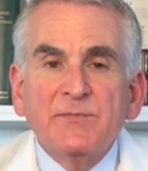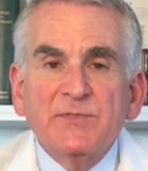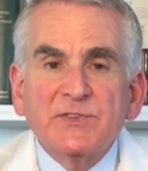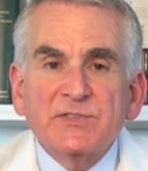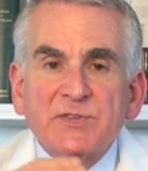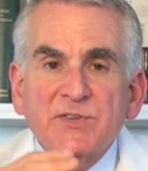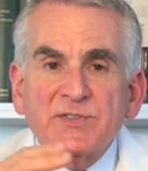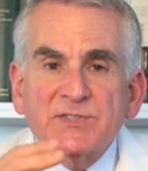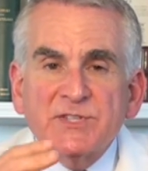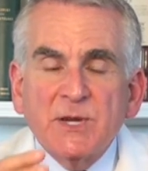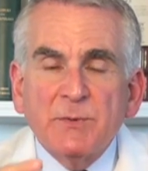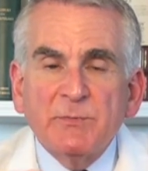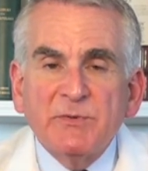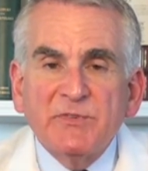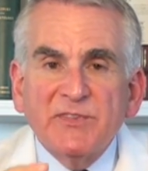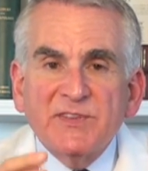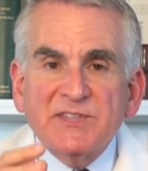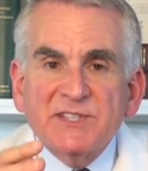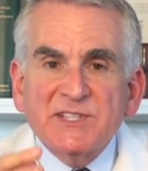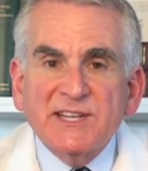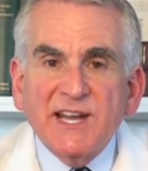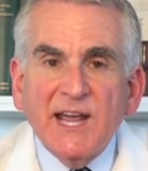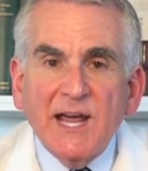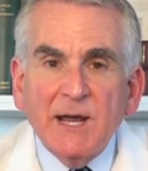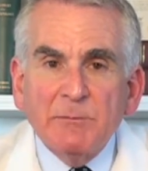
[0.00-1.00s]
So some of
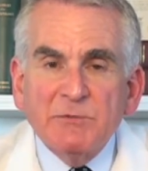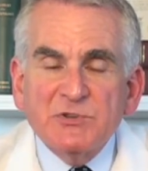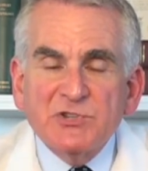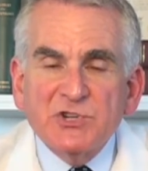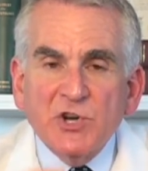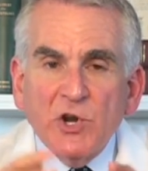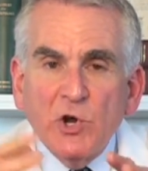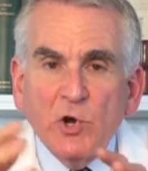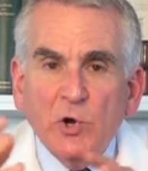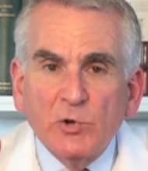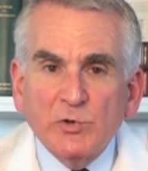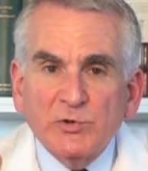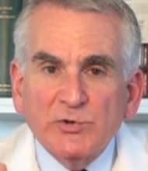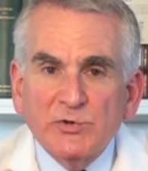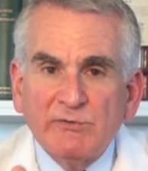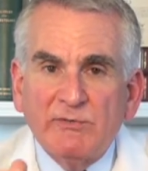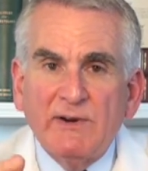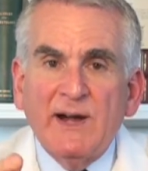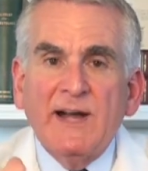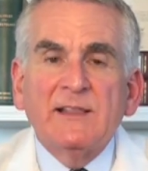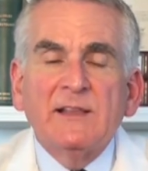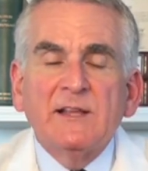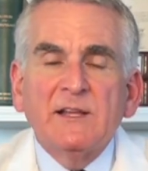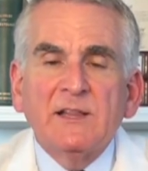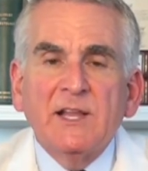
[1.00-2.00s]
this damaging
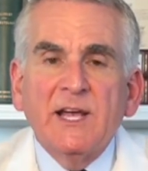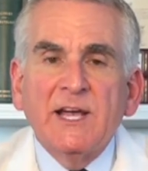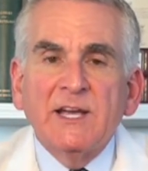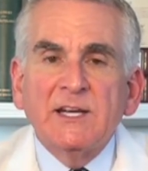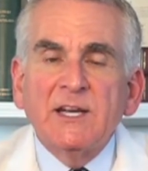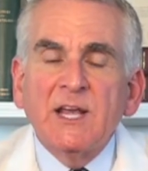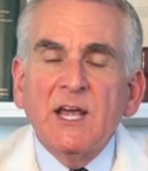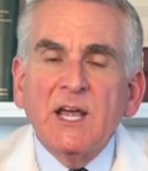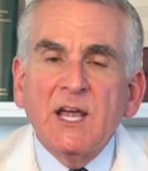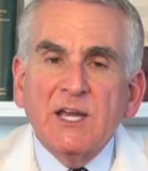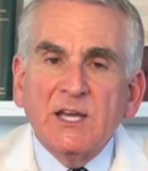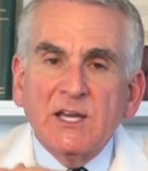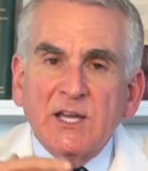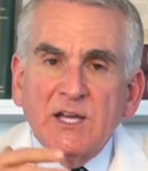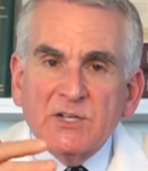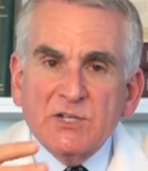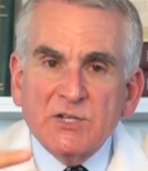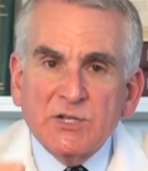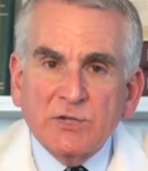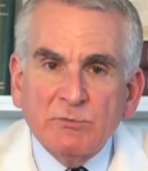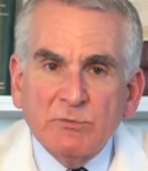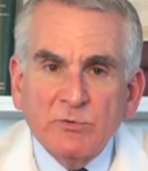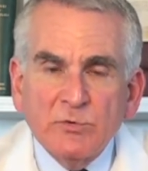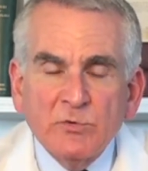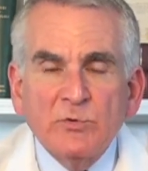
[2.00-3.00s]
ultraviolet light
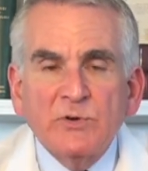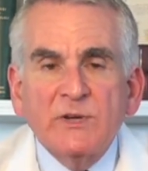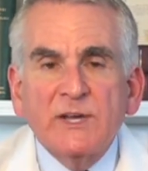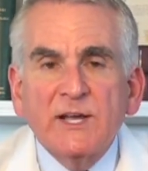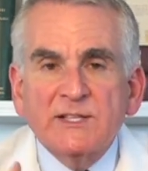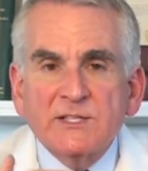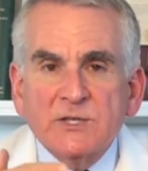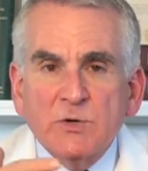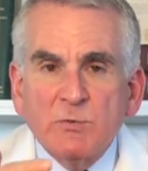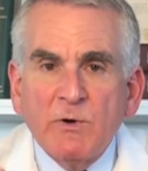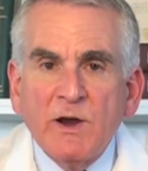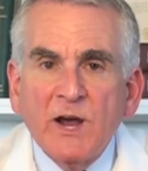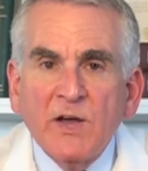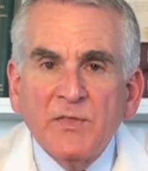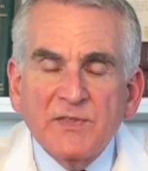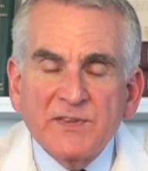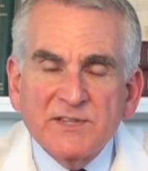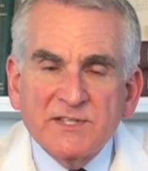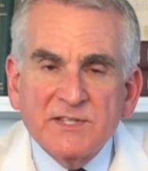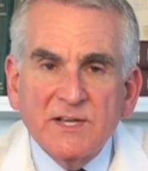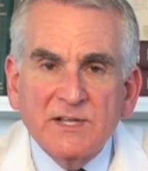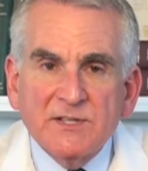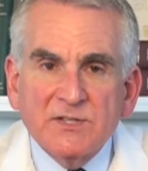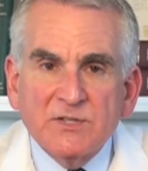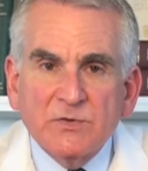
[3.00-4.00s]
gets through, gets around the
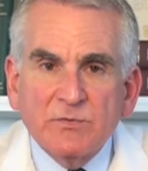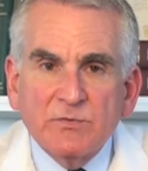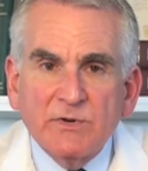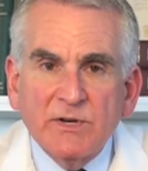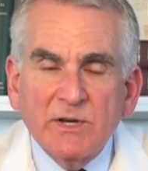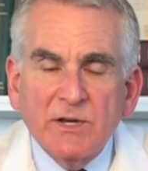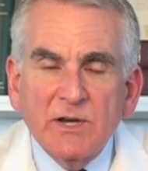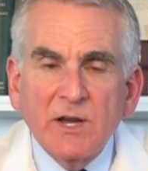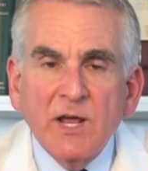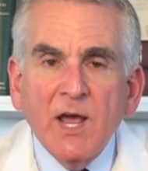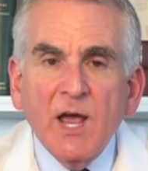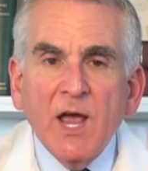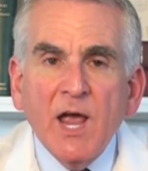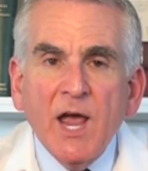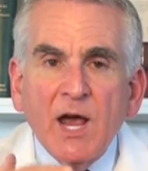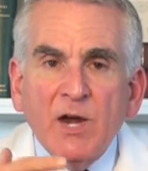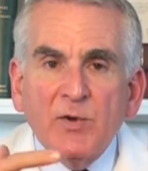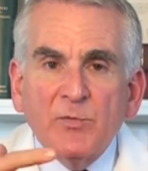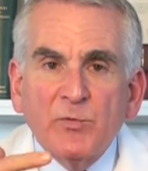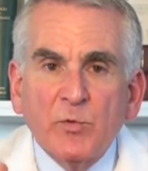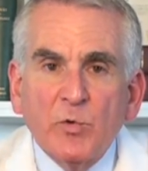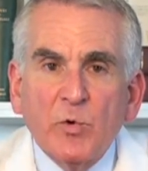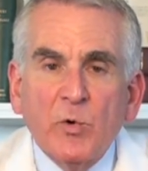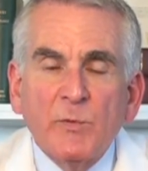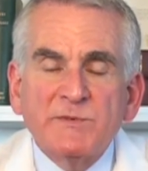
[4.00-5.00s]
sunscreen,
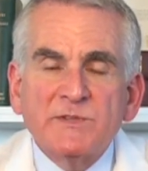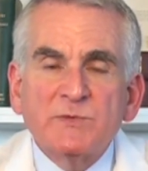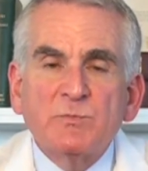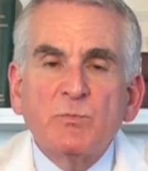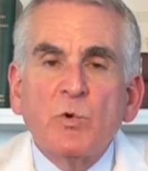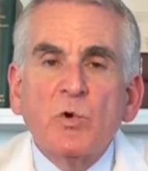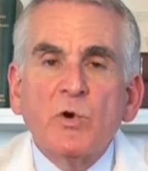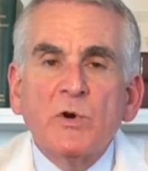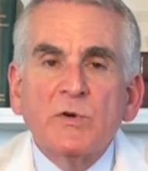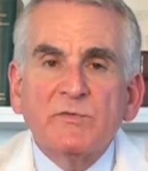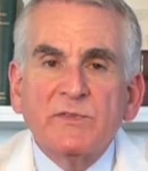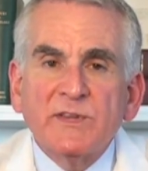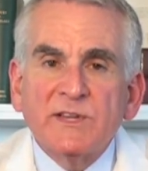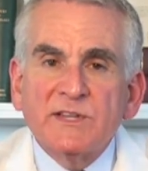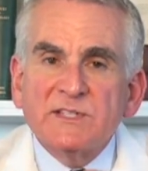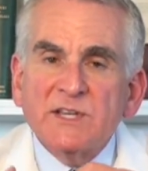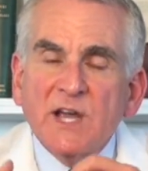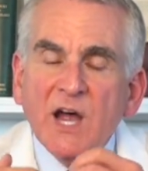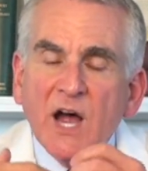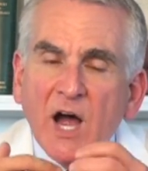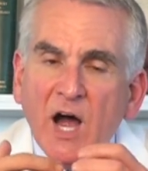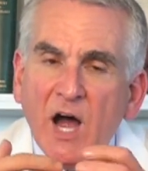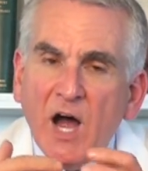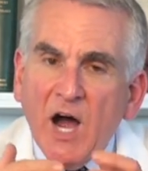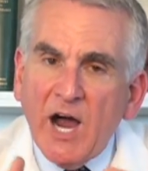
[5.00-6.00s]
and forms more of these
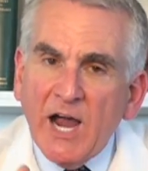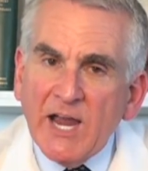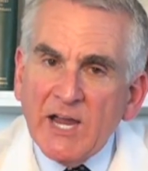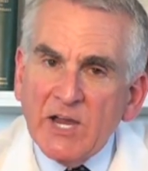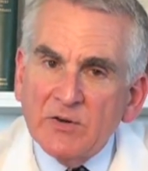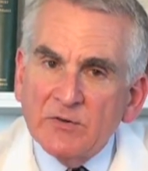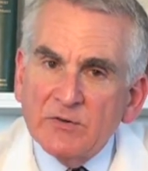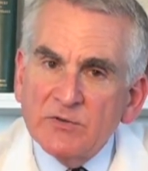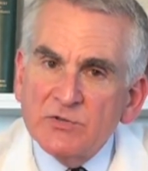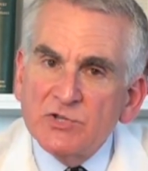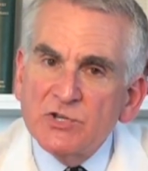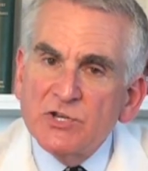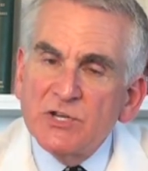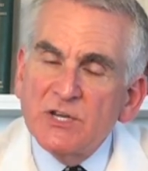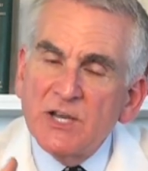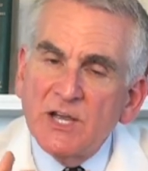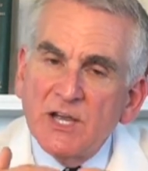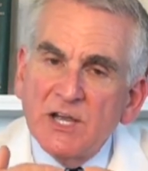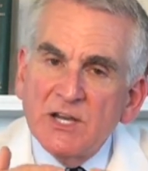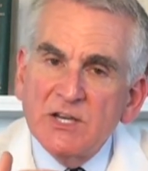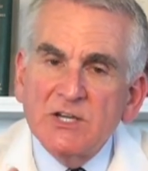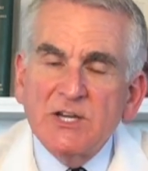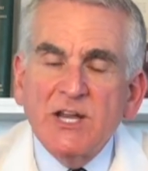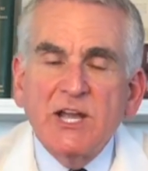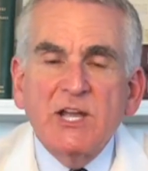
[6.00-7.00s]
high energy,
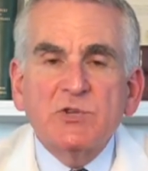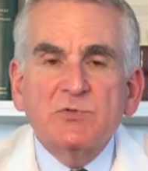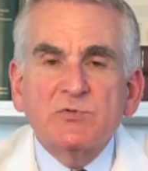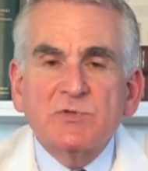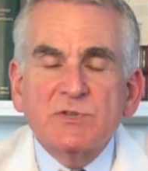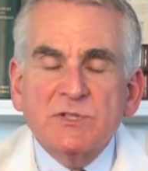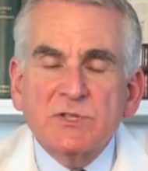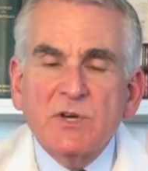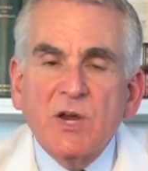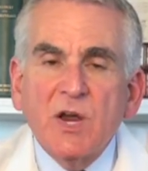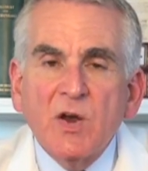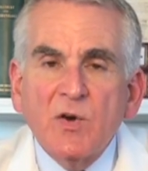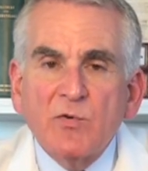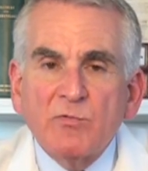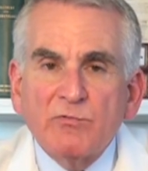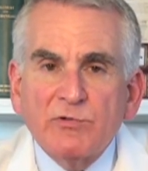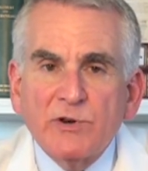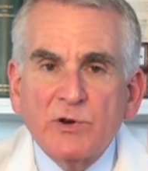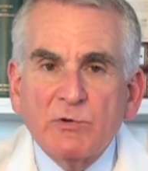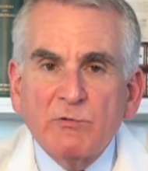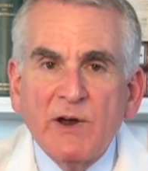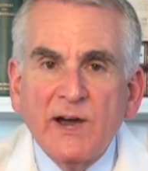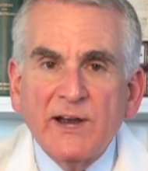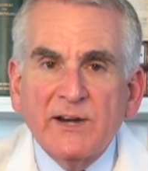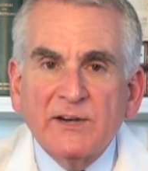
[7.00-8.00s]
dangerous
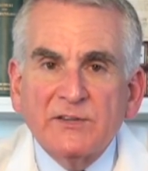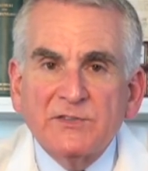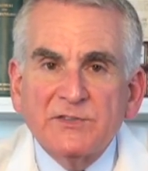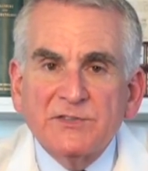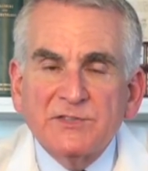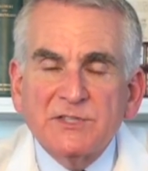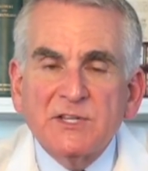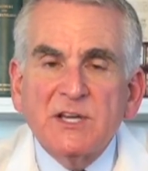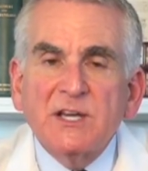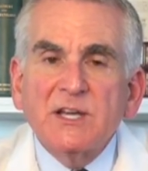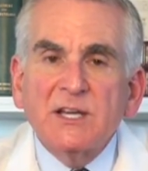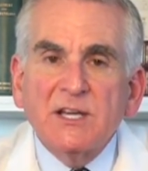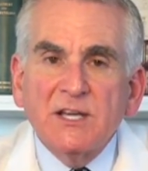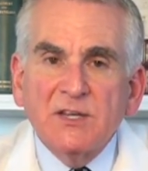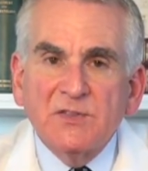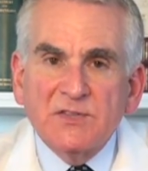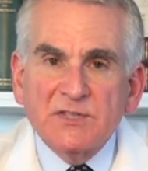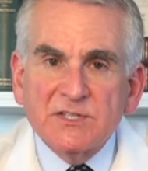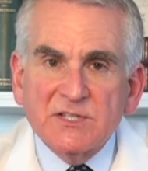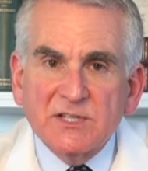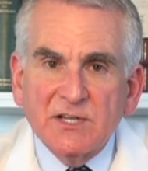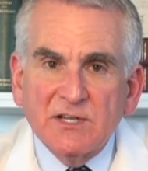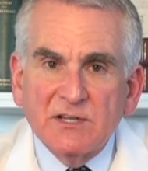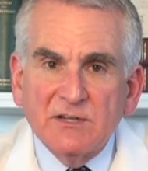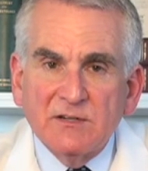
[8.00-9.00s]
free radicals in the
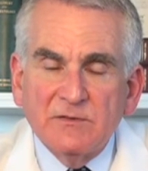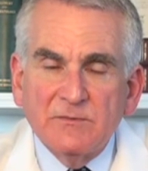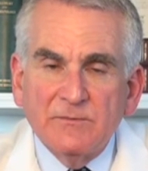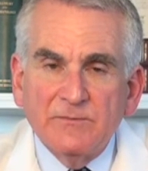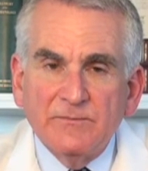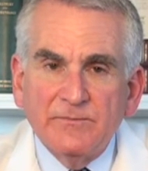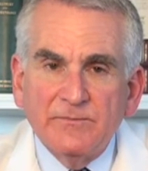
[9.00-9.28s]
skin.